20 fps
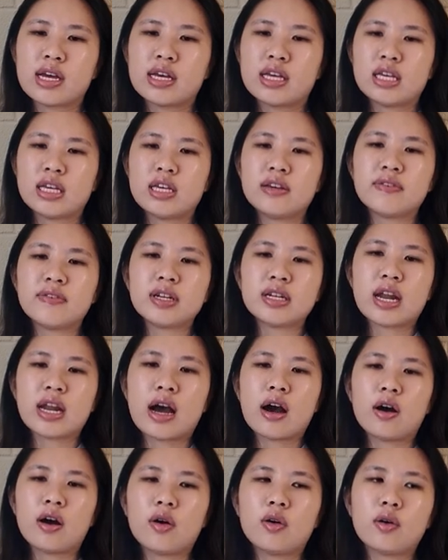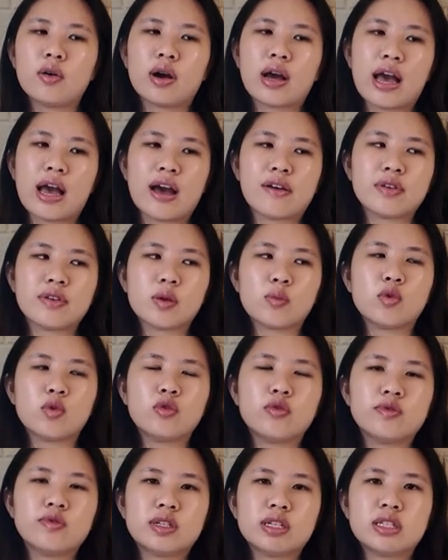even now, having
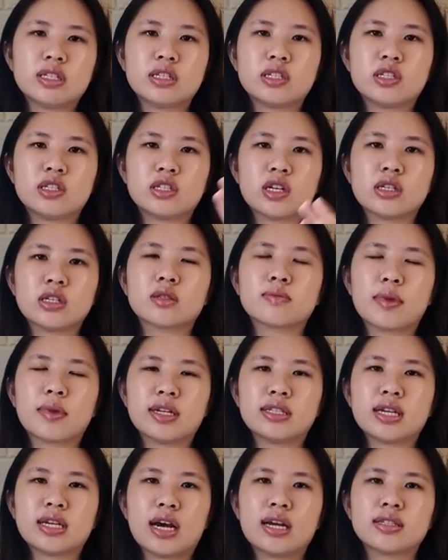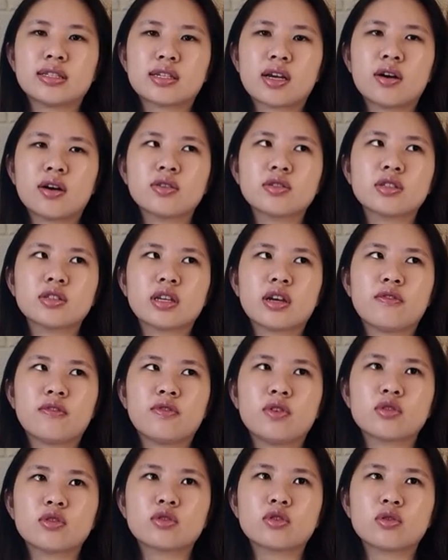moved into just my dad's house, it
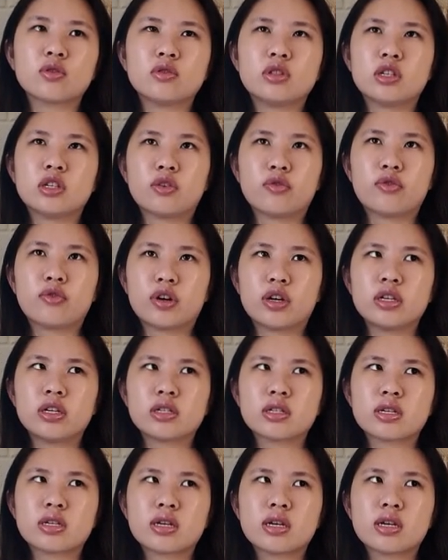feels so different.